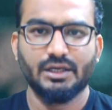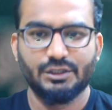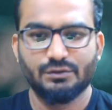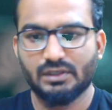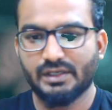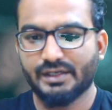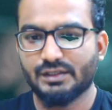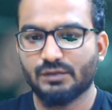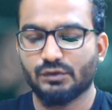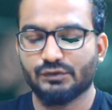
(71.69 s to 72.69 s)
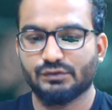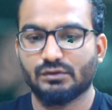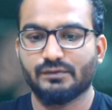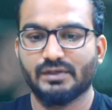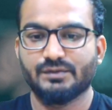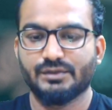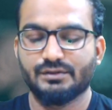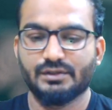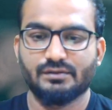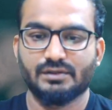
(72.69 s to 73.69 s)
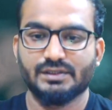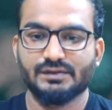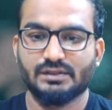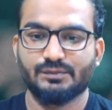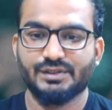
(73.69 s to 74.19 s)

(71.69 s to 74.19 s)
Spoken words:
You will get them also, offline video recordings and